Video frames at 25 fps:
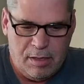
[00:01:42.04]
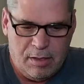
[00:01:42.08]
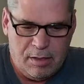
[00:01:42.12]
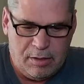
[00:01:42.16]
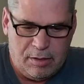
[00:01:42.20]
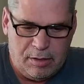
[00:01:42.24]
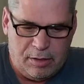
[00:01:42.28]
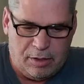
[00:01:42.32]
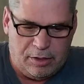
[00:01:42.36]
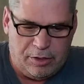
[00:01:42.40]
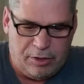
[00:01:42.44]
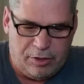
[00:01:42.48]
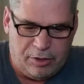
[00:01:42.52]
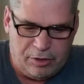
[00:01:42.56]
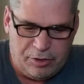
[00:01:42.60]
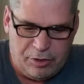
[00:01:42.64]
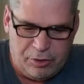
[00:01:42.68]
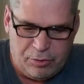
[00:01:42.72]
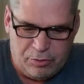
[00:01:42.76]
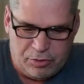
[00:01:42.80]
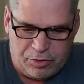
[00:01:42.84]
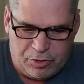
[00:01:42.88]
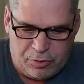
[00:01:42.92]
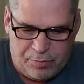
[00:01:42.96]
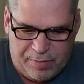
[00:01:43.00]
The little
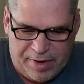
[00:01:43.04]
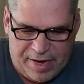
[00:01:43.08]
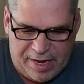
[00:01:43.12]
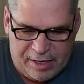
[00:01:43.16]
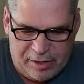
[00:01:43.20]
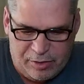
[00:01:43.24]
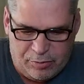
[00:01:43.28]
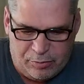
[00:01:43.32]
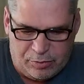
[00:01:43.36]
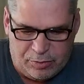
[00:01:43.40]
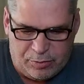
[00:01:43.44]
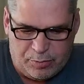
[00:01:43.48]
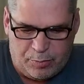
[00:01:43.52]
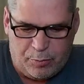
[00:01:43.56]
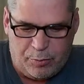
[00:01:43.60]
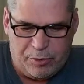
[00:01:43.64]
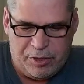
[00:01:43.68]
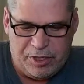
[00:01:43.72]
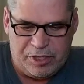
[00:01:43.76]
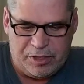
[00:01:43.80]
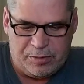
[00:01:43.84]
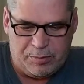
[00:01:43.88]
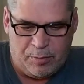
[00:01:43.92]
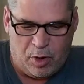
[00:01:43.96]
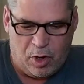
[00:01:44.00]
user manual is
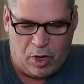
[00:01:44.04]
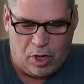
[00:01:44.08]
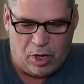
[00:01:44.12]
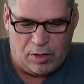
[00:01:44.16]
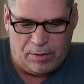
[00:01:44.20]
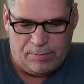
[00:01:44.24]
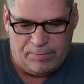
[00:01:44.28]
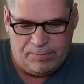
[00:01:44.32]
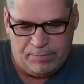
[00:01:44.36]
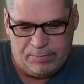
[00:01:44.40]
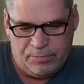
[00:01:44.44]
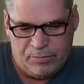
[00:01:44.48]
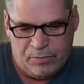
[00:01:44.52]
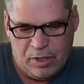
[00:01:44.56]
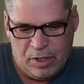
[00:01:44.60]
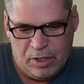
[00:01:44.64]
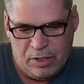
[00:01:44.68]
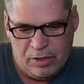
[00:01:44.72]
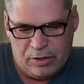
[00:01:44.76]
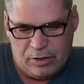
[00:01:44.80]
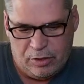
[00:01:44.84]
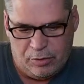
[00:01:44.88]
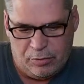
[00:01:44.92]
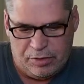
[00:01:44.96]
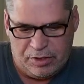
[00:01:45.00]
pretty small,
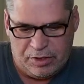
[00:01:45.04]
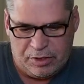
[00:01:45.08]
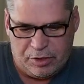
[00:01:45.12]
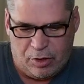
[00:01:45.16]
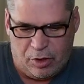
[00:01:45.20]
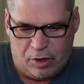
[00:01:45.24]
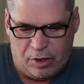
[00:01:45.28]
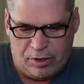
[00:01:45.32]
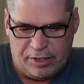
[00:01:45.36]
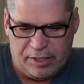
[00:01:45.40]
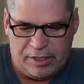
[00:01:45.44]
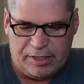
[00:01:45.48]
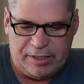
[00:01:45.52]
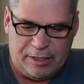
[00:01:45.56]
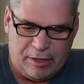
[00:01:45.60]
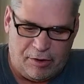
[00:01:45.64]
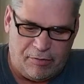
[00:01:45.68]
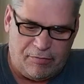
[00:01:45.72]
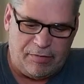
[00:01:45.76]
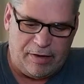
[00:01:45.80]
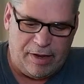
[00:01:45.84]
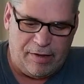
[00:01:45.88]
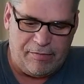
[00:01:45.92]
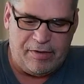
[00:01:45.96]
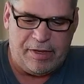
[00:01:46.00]
so it's called a
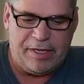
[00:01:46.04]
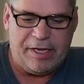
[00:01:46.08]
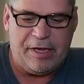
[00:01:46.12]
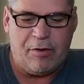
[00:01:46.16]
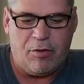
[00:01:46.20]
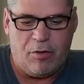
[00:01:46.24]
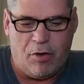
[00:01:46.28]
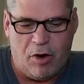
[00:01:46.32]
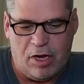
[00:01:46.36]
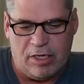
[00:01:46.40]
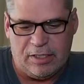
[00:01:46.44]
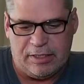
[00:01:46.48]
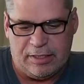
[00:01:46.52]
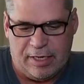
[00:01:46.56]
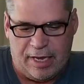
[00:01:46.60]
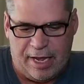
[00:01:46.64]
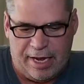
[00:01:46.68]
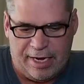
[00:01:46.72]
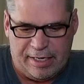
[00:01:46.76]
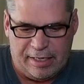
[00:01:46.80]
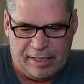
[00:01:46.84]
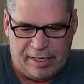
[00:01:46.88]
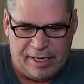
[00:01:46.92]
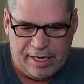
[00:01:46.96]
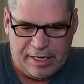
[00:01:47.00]
self-leveling
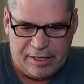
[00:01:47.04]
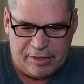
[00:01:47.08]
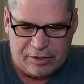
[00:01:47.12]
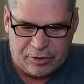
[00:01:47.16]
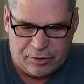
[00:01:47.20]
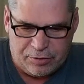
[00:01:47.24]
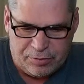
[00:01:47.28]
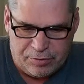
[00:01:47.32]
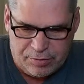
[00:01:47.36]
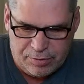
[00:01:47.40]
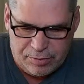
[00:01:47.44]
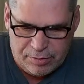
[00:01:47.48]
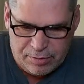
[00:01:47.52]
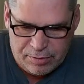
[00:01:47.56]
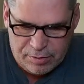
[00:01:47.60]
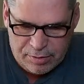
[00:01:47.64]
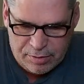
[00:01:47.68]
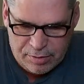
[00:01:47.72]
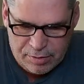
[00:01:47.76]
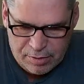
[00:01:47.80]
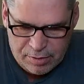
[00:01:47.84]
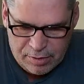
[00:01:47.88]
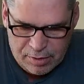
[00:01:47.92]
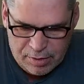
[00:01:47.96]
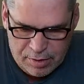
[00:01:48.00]
cross-line laser.
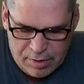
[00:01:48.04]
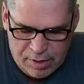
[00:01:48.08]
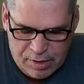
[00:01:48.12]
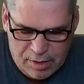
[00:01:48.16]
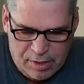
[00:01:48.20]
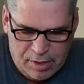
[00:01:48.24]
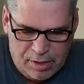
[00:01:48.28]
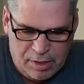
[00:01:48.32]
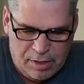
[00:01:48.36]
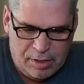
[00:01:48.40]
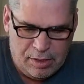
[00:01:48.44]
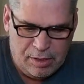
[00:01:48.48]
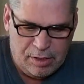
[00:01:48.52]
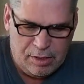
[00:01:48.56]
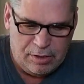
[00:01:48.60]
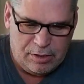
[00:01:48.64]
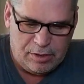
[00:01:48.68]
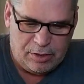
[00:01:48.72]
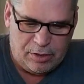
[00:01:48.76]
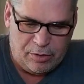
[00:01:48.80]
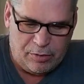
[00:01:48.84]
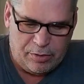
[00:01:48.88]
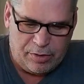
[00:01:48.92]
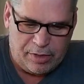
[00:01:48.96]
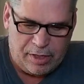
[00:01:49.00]

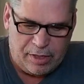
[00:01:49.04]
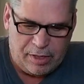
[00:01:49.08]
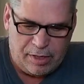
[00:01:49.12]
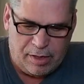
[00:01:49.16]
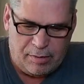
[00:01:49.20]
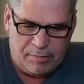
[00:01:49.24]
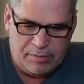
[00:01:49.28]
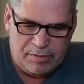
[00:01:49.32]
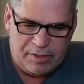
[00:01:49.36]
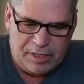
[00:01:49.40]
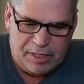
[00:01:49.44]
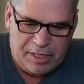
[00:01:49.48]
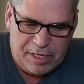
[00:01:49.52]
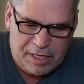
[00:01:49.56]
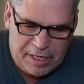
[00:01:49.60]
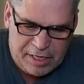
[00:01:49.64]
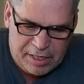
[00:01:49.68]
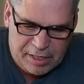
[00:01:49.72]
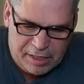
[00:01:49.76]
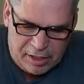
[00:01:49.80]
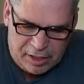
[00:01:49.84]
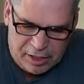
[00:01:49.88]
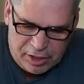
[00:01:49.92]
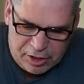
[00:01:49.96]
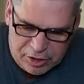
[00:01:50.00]
So it comes in
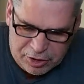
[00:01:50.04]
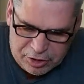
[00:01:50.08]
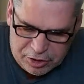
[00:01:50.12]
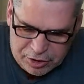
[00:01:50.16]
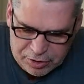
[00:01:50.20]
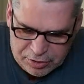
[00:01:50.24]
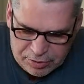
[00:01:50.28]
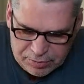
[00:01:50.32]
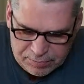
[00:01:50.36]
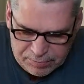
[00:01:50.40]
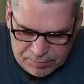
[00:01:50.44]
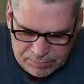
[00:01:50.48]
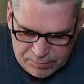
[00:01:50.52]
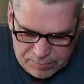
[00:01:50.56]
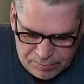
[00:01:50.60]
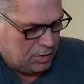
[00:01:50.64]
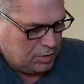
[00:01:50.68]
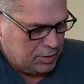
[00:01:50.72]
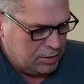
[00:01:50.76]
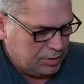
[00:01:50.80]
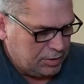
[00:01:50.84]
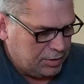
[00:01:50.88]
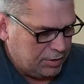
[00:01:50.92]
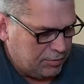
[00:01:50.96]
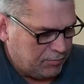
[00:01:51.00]
English,
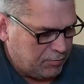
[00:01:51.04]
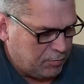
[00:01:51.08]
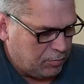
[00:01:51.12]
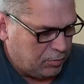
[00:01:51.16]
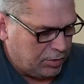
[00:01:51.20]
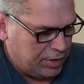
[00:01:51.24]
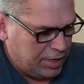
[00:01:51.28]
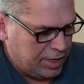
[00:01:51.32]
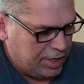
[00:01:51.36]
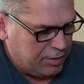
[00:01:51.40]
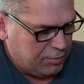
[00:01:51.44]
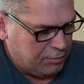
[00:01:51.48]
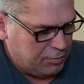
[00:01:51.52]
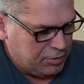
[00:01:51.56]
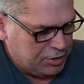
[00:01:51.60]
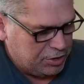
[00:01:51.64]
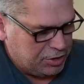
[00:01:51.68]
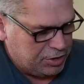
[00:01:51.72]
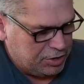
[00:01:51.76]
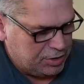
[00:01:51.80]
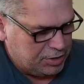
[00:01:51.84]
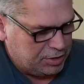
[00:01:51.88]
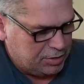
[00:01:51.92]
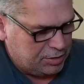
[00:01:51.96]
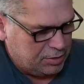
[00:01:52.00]
several
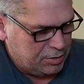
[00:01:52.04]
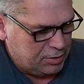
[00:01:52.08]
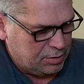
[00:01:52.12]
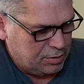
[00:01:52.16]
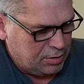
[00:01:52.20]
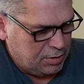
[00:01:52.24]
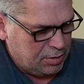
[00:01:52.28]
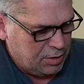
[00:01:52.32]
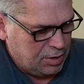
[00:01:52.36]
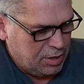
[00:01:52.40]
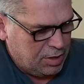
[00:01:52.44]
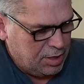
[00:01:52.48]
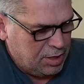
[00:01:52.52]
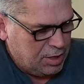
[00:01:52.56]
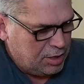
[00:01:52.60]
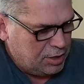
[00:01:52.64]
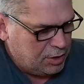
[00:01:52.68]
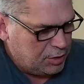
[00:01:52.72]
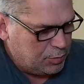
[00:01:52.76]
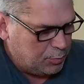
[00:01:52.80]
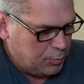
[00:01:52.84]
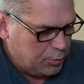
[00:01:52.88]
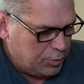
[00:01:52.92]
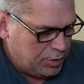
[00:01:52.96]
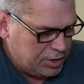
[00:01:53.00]
languages.
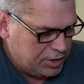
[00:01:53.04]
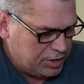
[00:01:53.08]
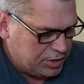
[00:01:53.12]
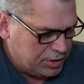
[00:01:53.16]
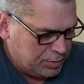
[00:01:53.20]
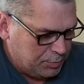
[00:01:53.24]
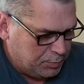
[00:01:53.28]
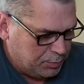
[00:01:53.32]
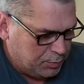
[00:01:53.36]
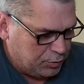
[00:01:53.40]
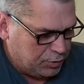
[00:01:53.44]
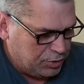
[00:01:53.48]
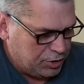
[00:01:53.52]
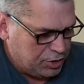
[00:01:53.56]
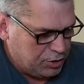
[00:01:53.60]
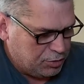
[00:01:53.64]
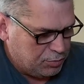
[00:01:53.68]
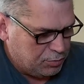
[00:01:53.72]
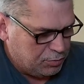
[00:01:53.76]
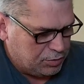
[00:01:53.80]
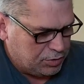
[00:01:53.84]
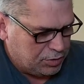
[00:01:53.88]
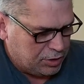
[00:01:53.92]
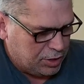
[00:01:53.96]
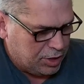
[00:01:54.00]
It's pretty simple to
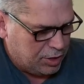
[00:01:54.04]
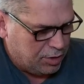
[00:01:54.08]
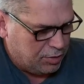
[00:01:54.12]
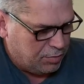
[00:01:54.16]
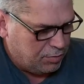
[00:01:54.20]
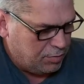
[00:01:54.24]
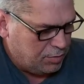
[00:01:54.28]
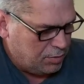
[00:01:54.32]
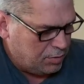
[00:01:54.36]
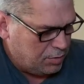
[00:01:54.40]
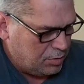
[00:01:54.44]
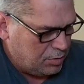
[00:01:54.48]
use though.